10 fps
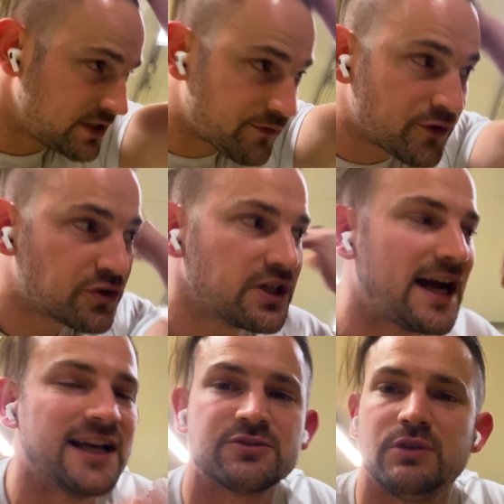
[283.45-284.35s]
in the future
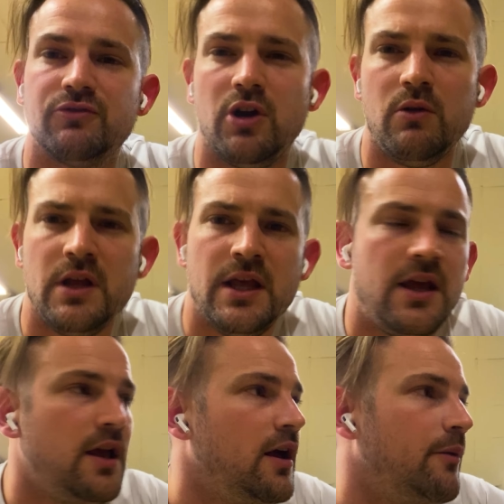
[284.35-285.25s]
as we grow.
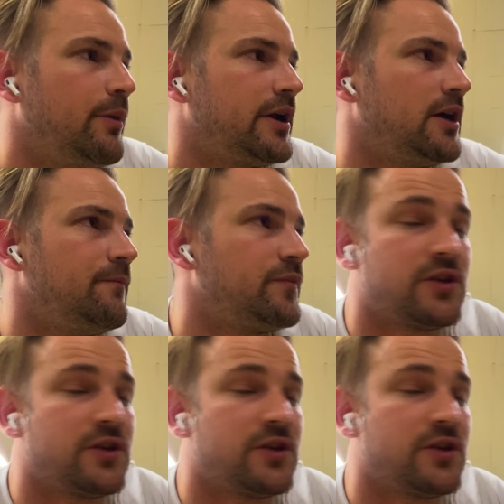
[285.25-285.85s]
But um,